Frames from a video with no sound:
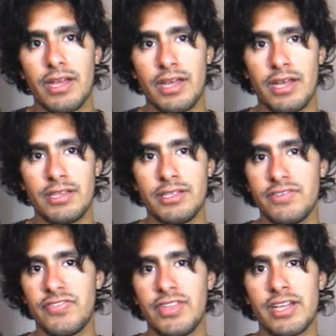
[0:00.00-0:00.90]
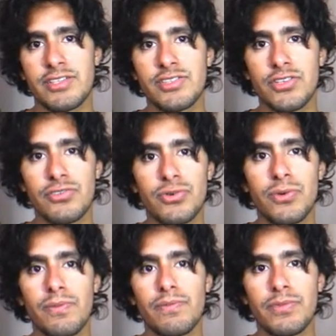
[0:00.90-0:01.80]
And if that's not
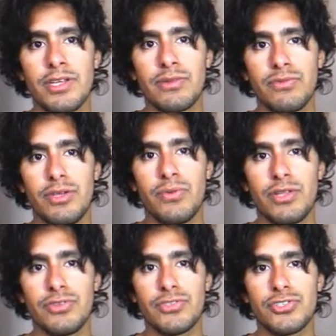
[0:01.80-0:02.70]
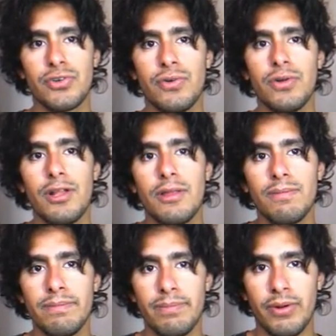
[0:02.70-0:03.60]
true, then we want to show
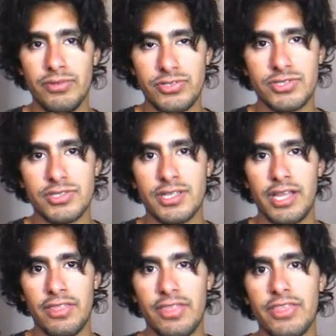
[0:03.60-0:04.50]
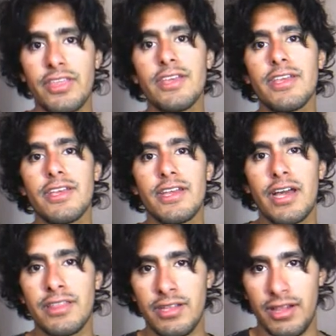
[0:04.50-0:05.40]
post's length
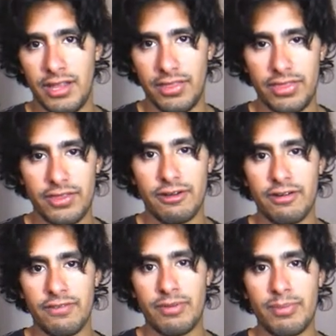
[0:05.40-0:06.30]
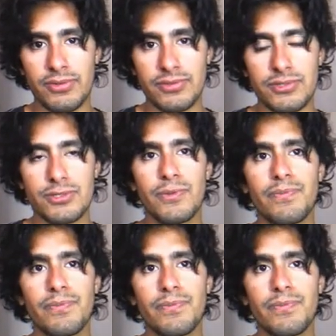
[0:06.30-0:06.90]
and the length of the post.